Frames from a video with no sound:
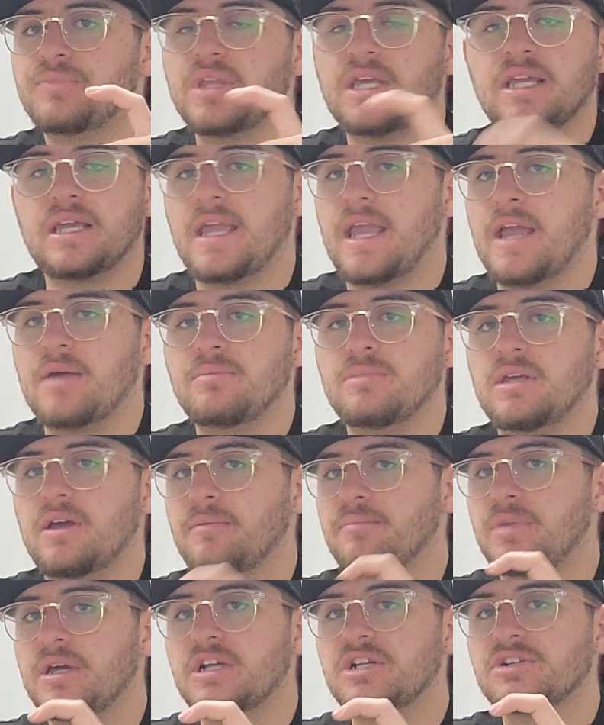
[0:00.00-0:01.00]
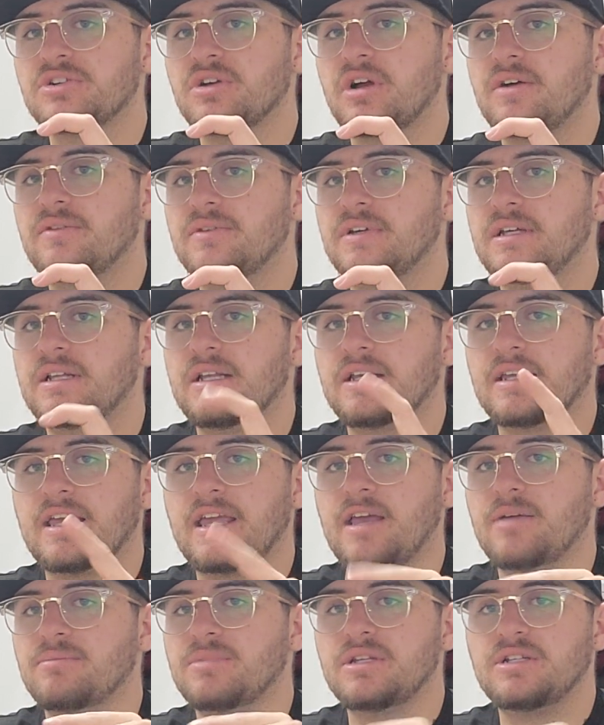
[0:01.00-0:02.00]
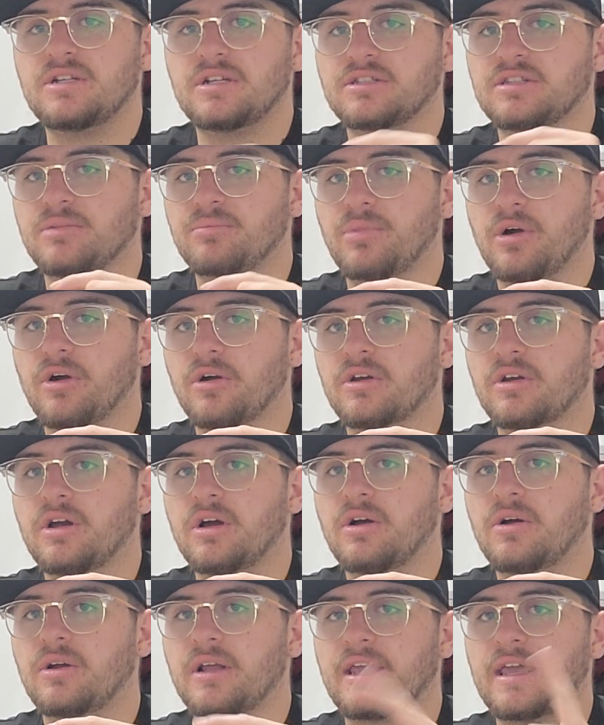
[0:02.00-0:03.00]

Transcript: It can't be a picture of it. It can't be just the barcode.